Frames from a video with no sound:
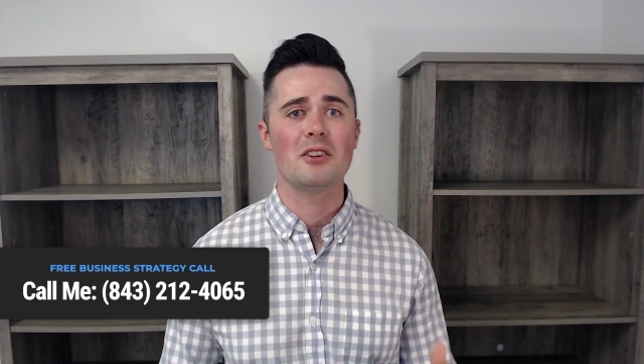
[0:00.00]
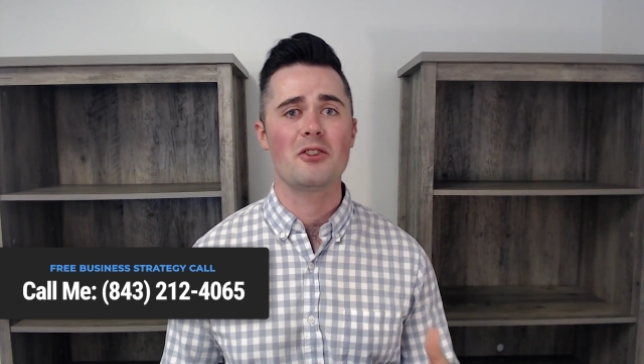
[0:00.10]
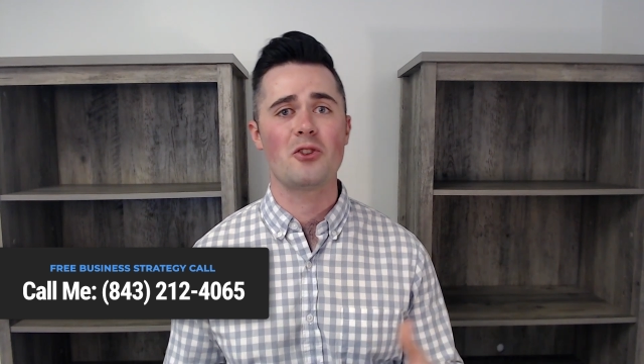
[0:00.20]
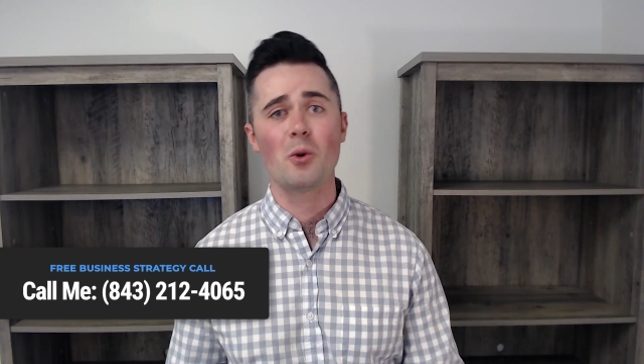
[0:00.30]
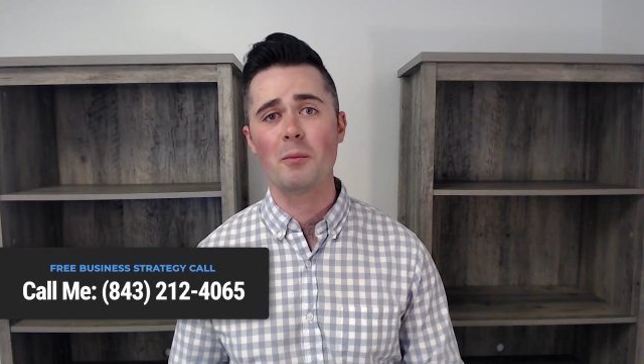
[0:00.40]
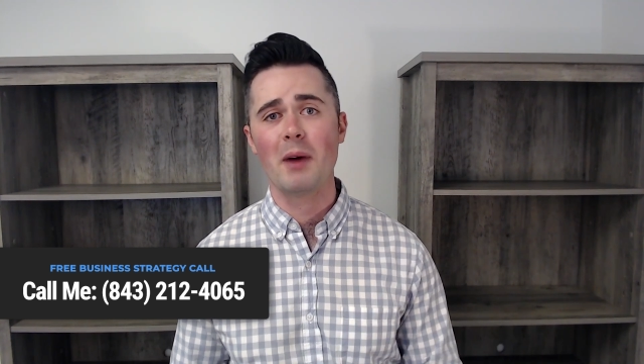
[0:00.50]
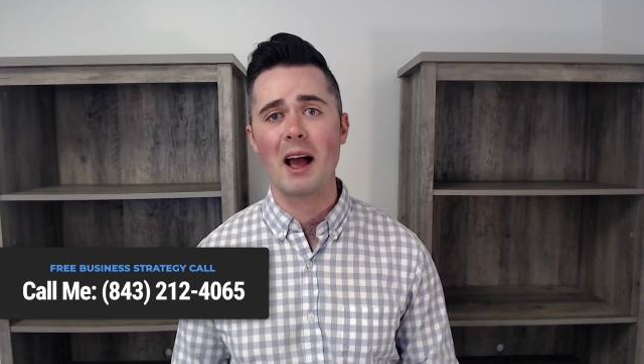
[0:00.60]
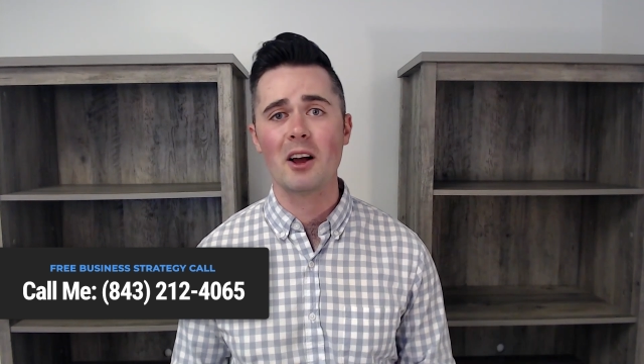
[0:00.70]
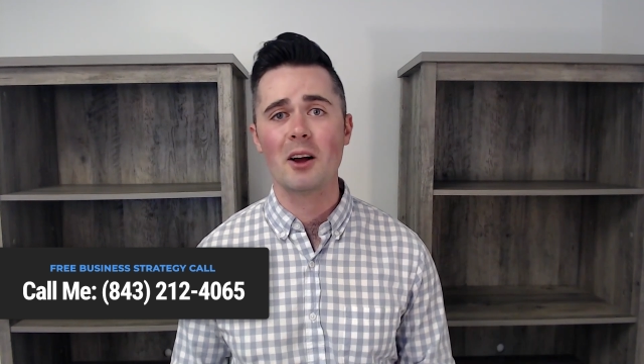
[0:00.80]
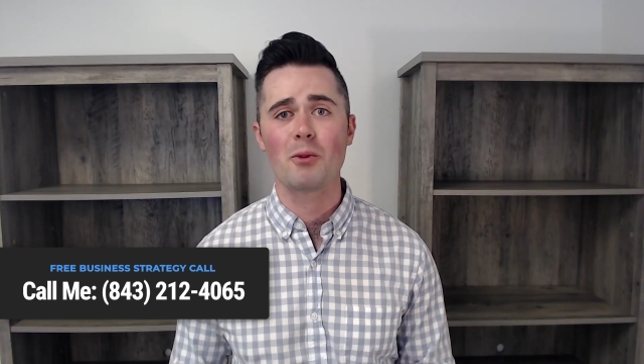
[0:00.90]
a sewer
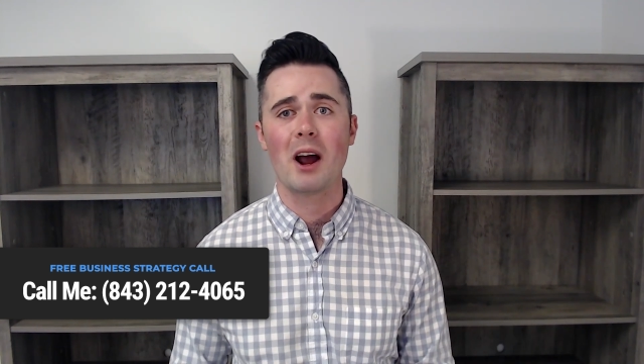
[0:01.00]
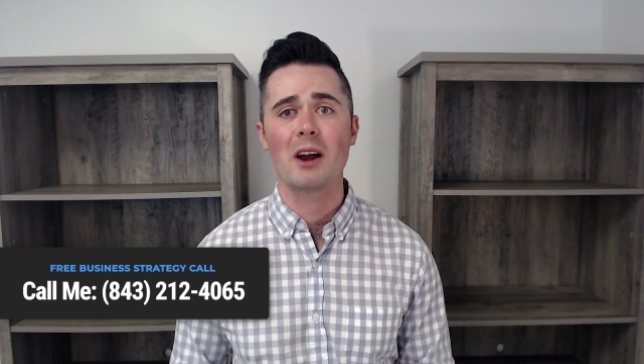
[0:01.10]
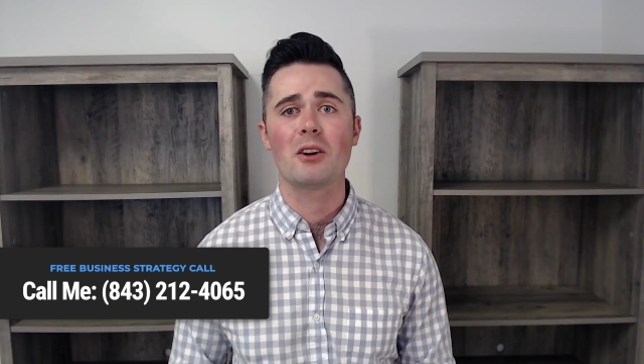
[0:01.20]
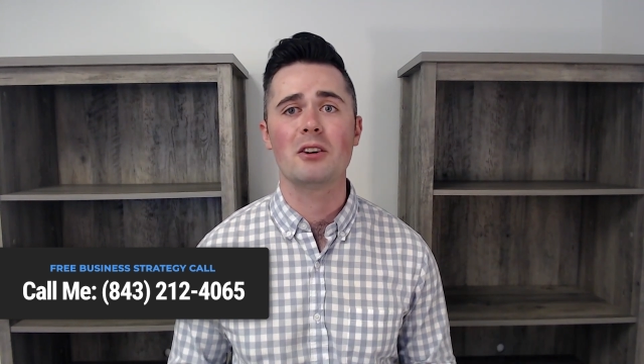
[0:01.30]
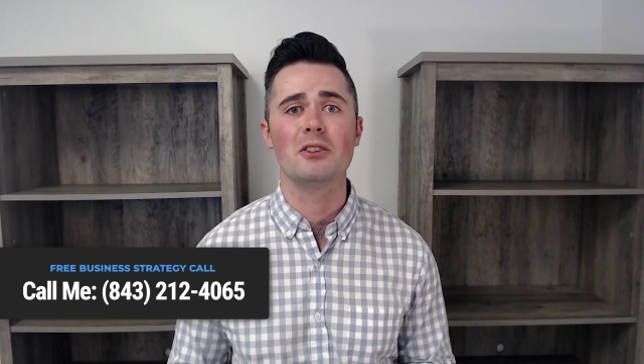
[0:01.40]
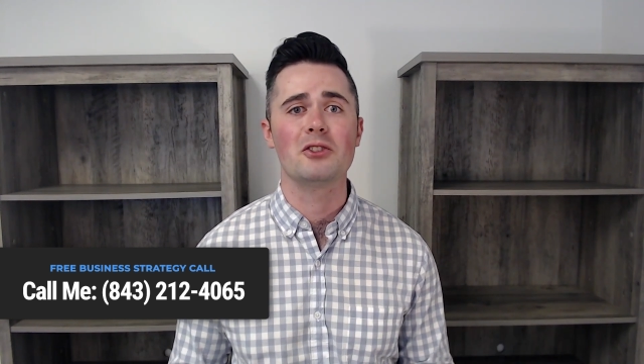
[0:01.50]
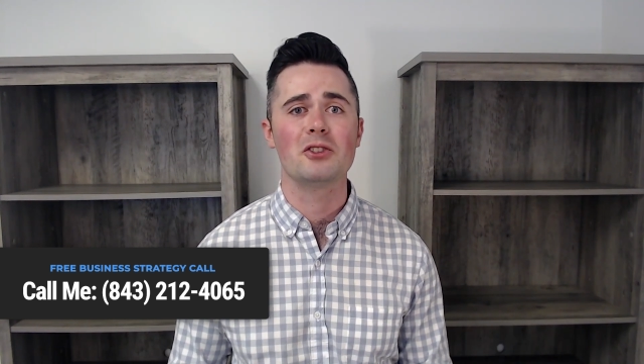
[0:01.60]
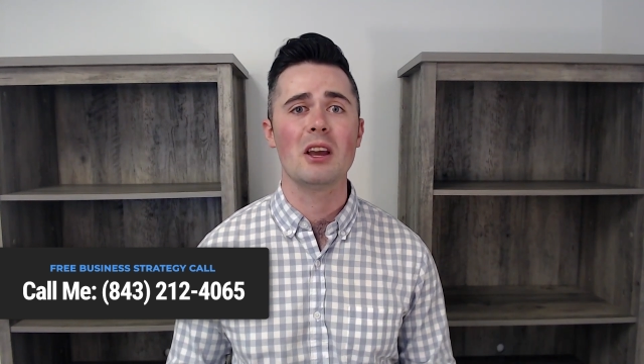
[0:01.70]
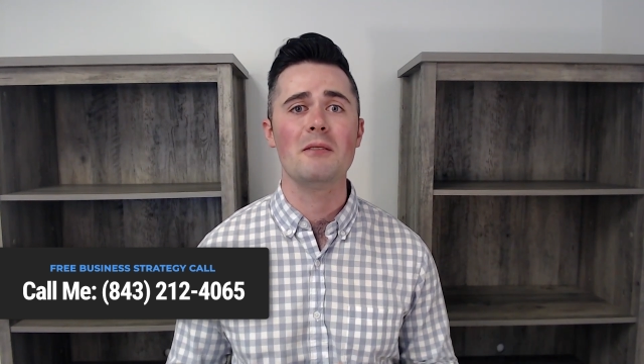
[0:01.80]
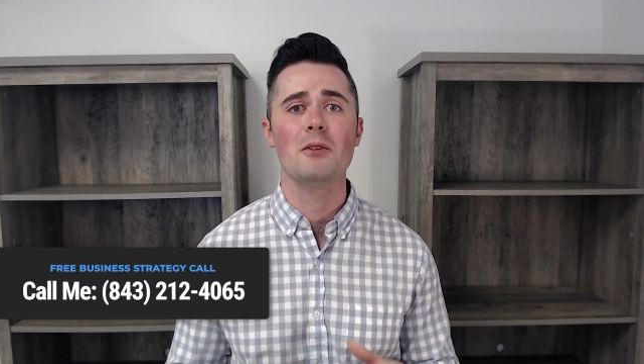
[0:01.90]
backup rider could
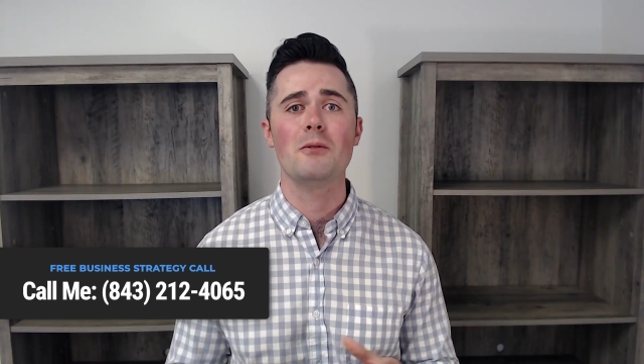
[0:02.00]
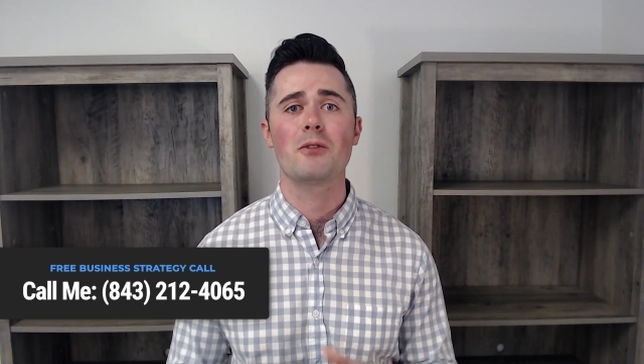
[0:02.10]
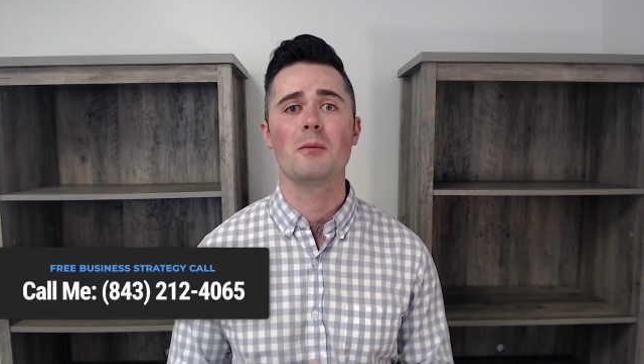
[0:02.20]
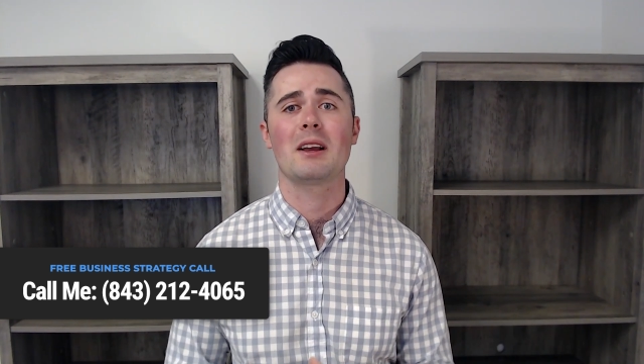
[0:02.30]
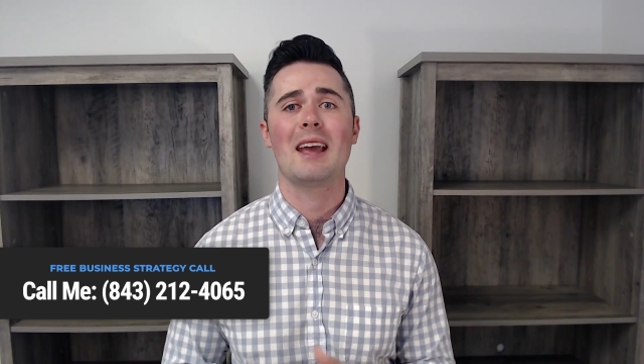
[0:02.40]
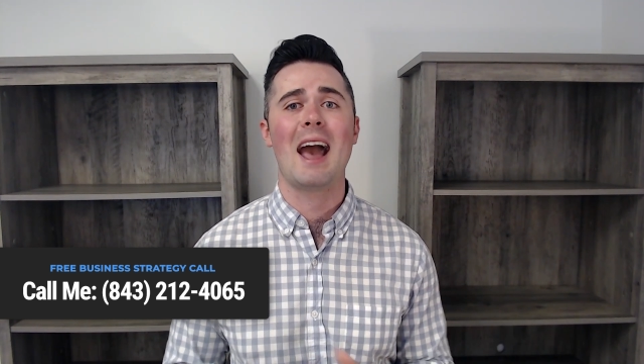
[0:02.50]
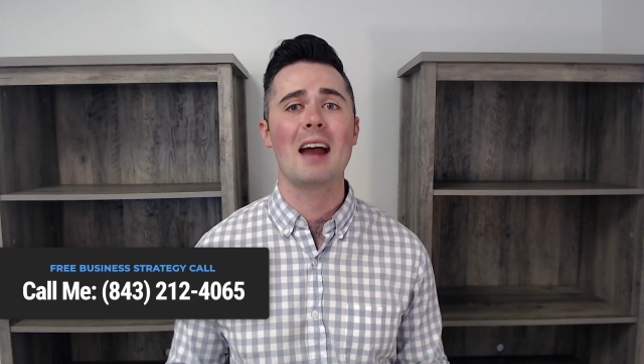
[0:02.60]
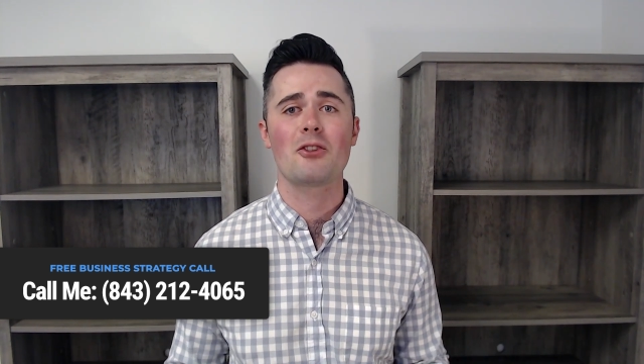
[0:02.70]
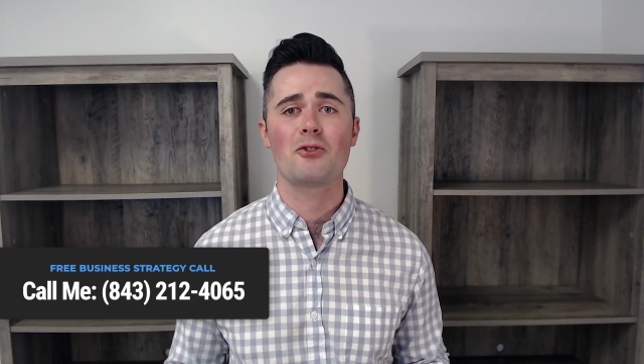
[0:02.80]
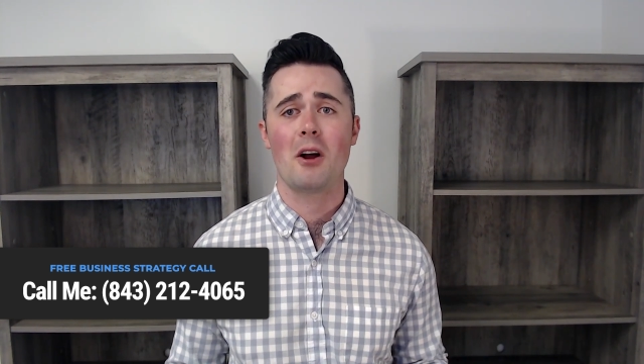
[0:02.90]
save you from a
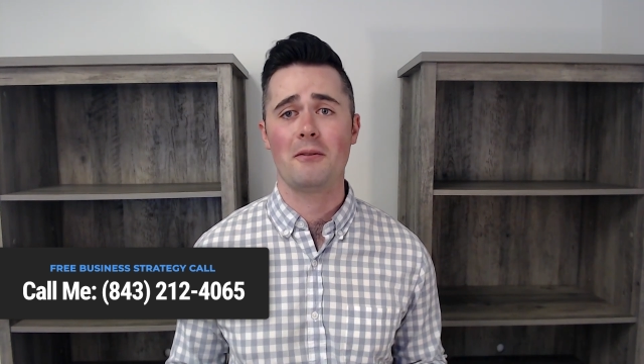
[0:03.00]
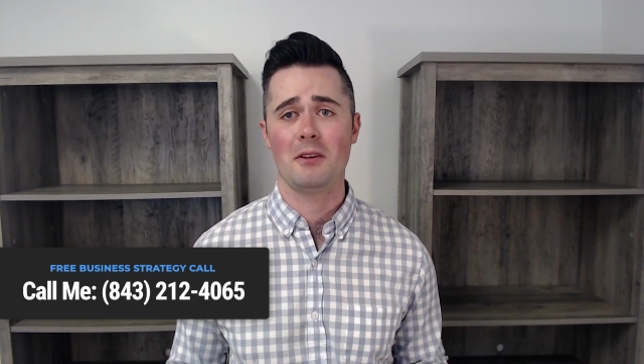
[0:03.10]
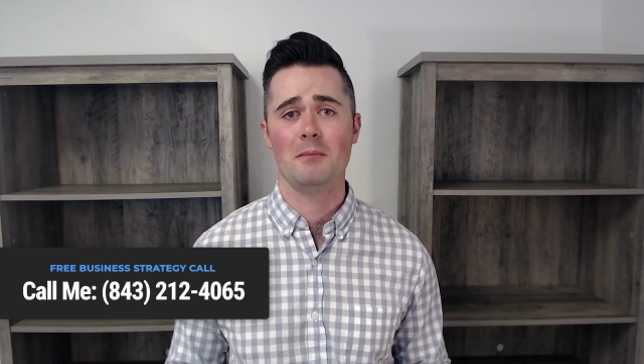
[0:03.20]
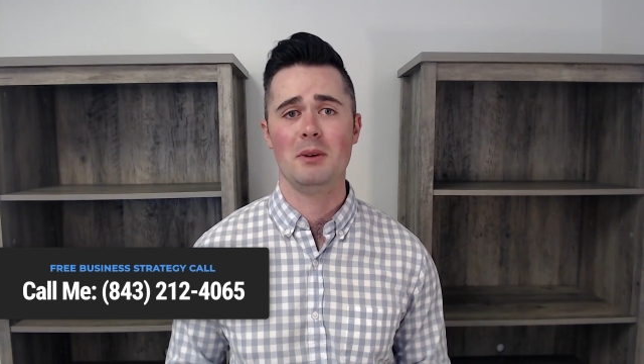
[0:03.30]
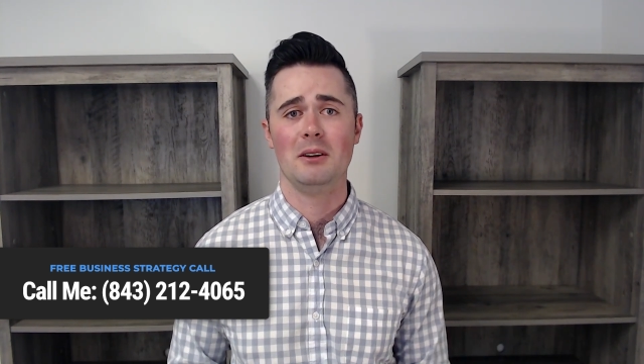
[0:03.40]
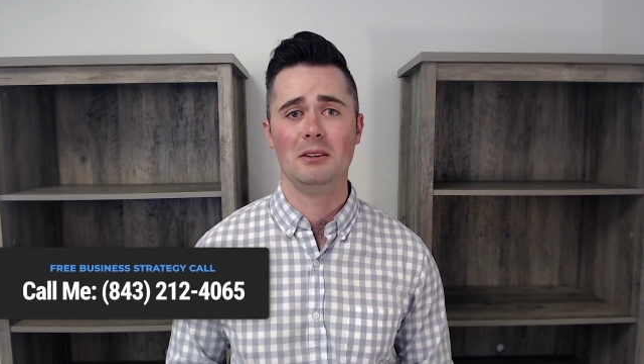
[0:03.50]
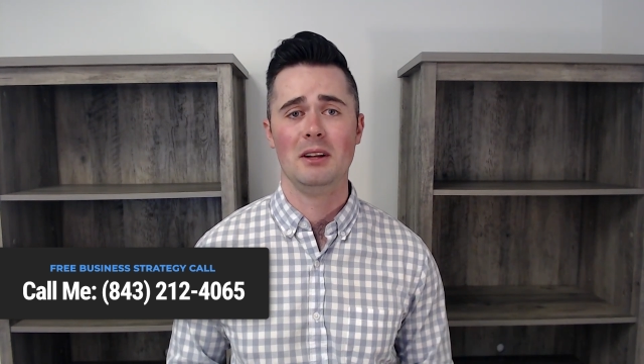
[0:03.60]
catastrophic bill.